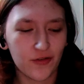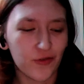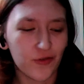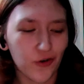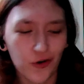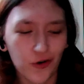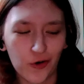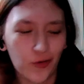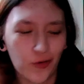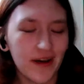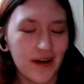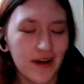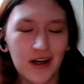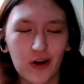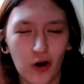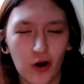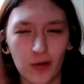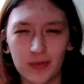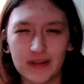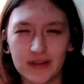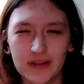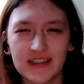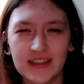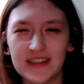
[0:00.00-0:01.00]
for queer
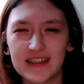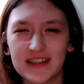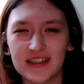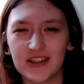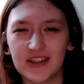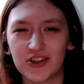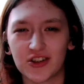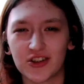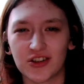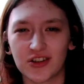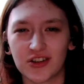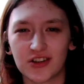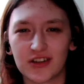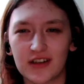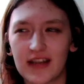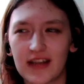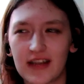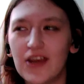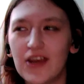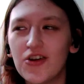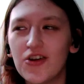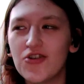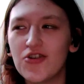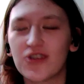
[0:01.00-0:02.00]
comedies, it's just
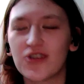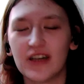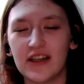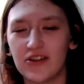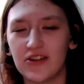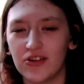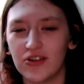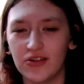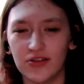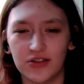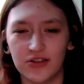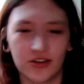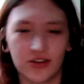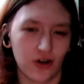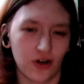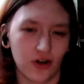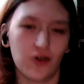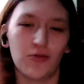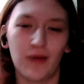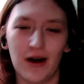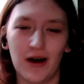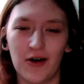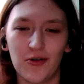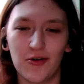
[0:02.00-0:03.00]
they usually do
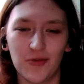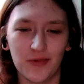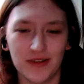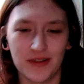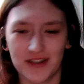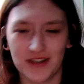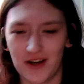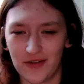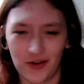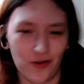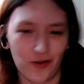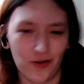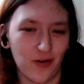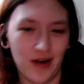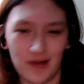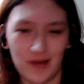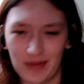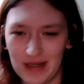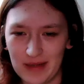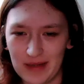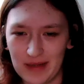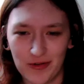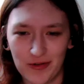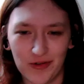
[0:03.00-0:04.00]
so well with other
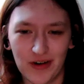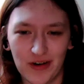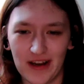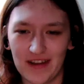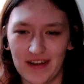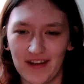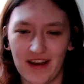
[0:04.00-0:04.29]
queer people,